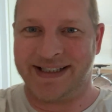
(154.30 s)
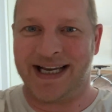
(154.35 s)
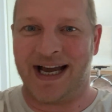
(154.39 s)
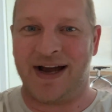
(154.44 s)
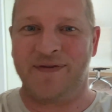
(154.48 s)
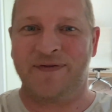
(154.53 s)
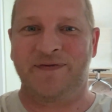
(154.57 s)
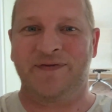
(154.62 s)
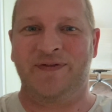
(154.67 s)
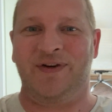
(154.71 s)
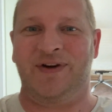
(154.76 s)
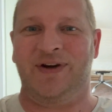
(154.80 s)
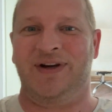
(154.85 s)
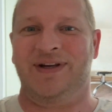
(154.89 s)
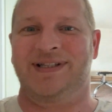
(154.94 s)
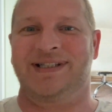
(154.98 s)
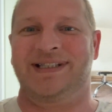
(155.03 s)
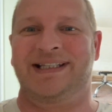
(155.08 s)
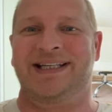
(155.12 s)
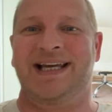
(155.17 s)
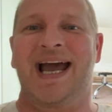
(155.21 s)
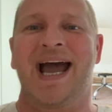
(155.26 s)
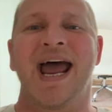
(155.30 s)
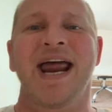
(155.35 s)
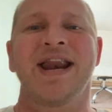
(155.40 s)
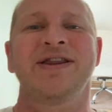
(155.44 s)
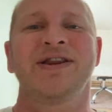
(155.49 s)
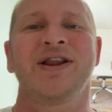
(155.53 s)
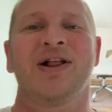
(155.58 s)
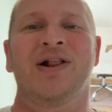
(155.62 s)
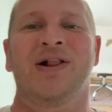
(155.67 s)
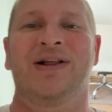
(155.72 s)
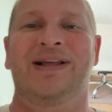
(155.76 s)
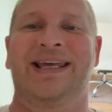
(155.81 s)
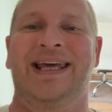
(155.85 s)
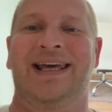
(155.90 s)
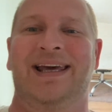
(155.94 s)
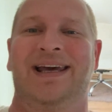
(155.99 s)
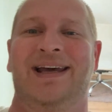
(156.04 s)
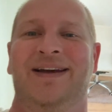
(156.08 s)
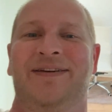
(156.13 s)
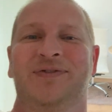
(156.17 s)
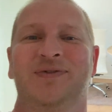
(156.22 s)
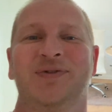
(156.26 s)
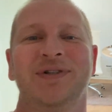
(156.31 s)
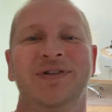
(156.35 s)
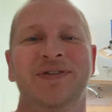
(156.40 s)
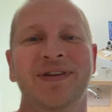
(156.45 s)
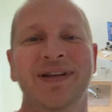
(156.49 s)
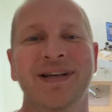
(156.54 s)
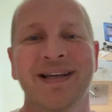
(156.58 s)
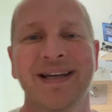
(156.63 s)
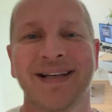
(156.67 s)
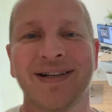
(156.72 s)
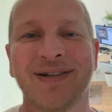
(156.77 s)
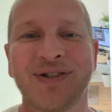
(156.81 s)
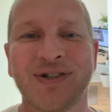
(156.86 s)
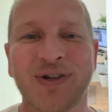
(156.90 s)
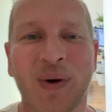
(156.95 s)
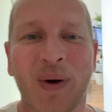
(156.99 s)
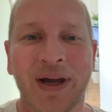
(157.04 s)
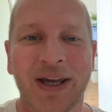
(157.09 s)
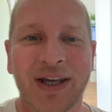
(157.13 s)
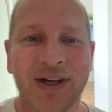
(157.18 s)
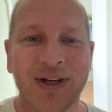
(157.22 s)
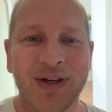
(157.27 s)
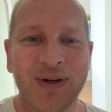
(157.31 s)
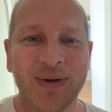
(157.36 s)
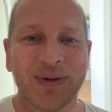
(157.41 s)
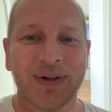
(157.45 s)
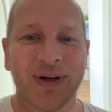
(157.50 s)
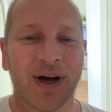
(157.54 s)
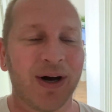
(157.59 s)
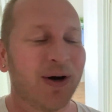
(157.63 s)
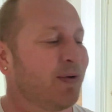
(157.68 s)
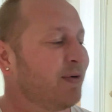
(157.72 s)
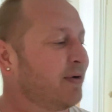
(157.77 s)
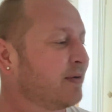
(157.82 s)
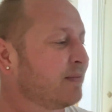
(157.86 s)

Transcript: our first candle gift. Do you think it looks quite cute now?